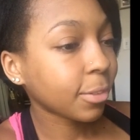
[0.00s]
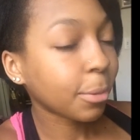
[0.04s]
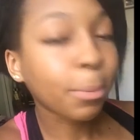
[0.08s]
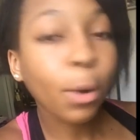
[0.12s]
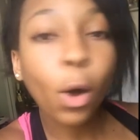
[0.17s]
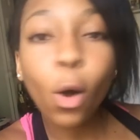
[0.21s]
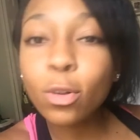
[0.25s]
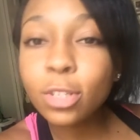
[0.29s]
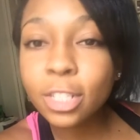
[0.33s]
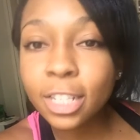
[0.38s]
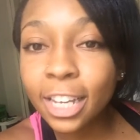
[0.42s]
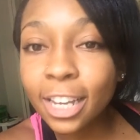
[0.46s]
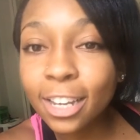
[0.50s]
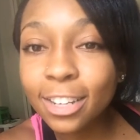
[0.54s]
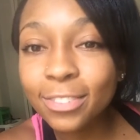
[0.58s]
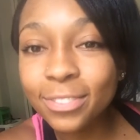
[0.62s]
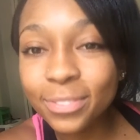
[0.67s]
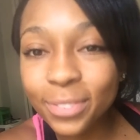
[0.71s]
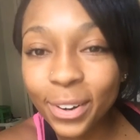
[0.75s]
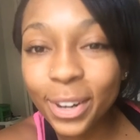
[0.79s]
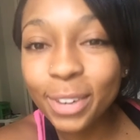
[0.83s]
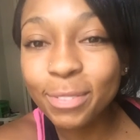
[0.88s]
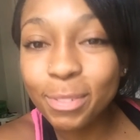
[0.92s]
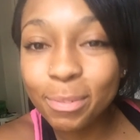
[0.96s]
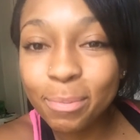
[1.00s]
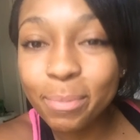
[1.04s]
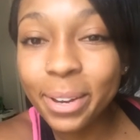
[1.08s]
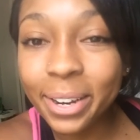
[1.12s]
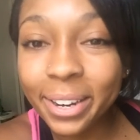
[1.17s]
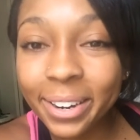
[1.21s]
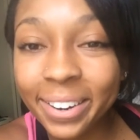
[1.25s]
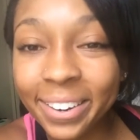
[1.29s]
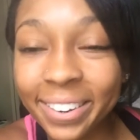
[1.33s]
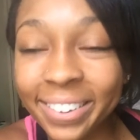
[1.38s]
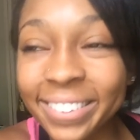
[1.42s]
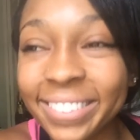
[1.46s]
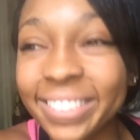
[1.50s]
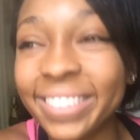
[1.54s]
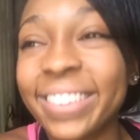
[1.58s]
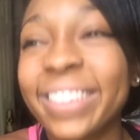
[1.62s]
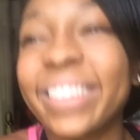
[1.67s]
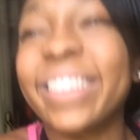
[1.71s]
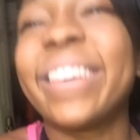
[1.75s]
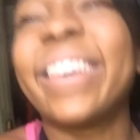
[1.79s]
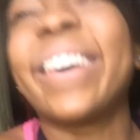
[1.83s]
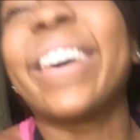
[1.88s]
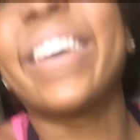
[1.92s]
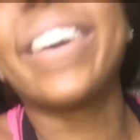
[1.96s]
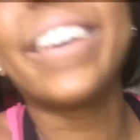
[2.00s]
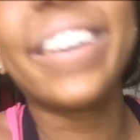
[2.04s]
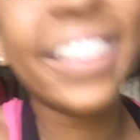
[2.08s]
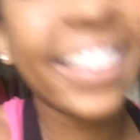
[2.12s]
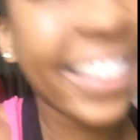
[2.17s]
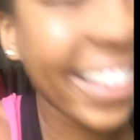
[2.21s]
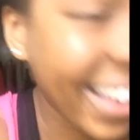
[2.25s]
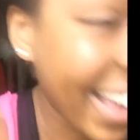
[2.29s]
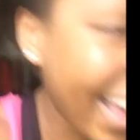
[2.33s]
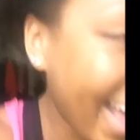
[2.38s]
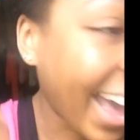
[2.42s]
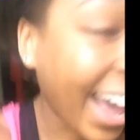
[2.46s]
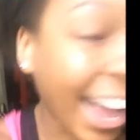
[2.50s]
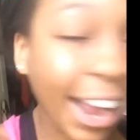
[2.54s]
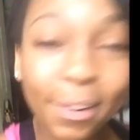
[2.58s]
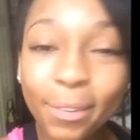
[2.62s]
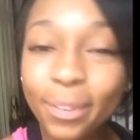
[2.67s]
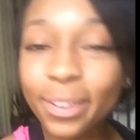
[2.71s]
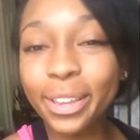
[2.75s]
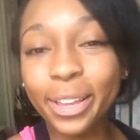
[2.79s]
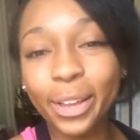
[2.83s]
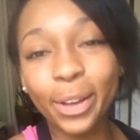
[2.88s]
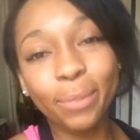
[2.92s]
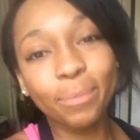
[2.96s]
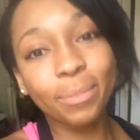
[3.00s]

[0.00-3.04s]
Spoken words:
posing in front of a mirror. I really